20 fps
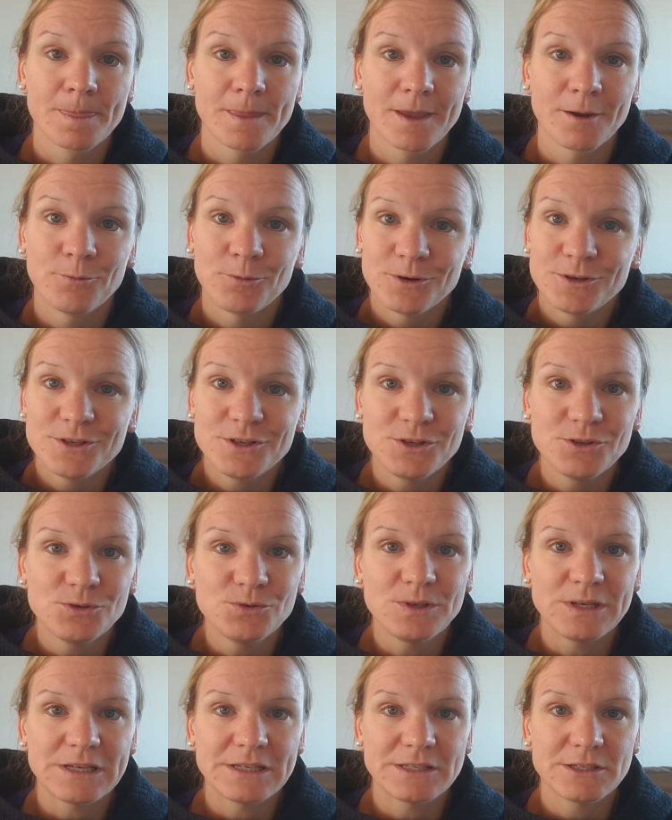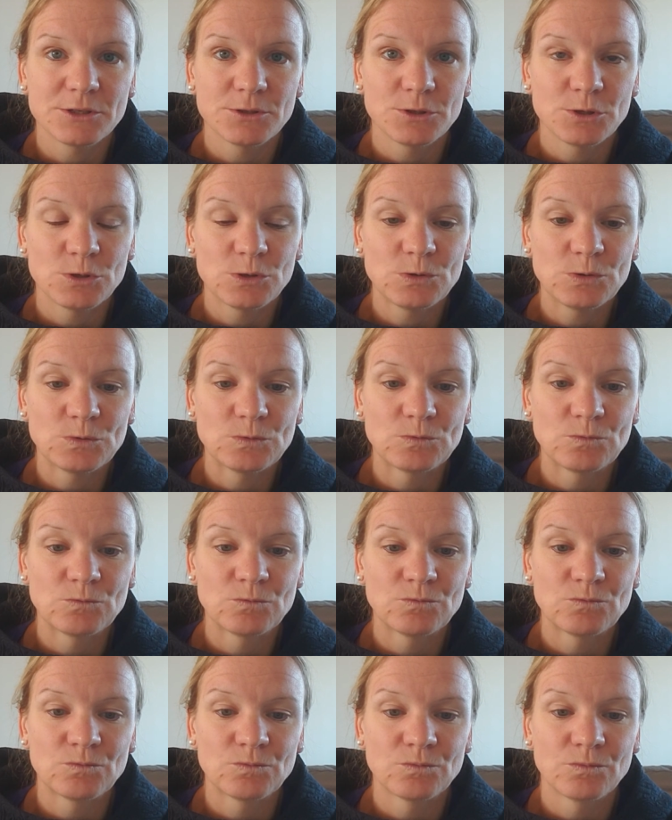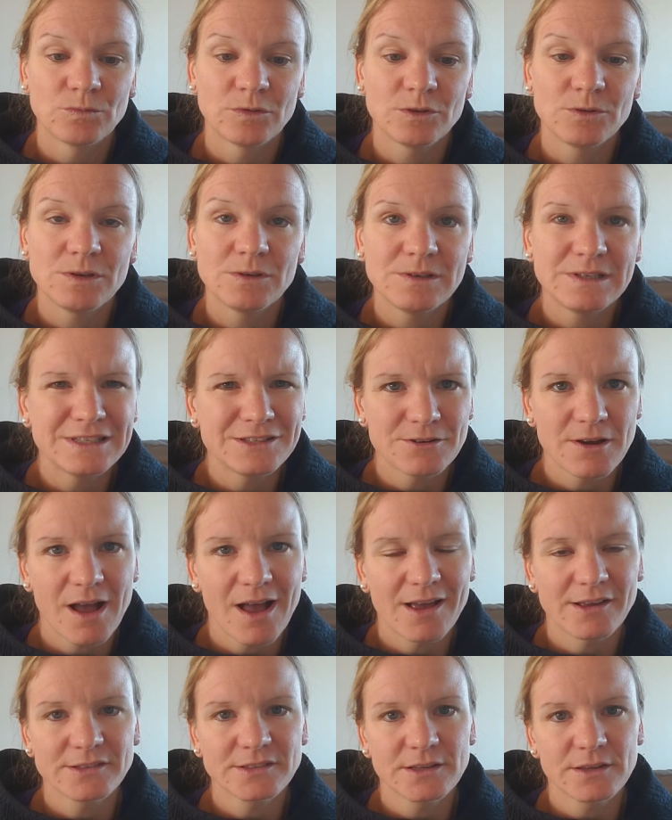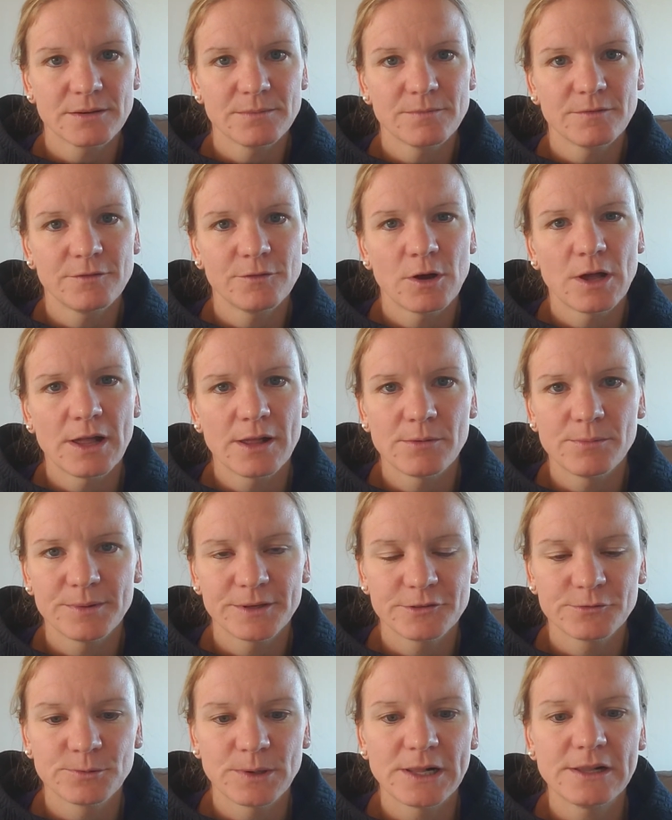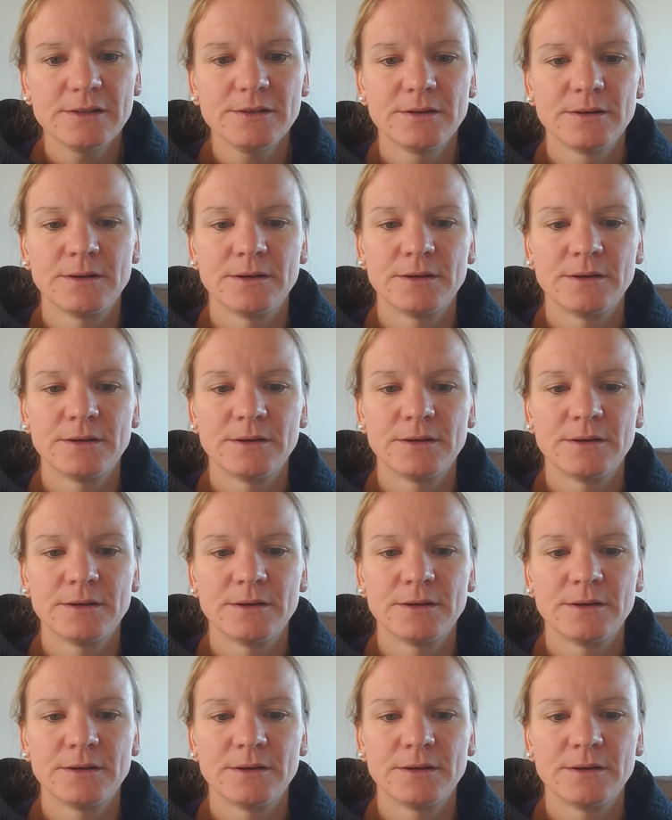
What do you need to do? Do you need to ask him for help as well?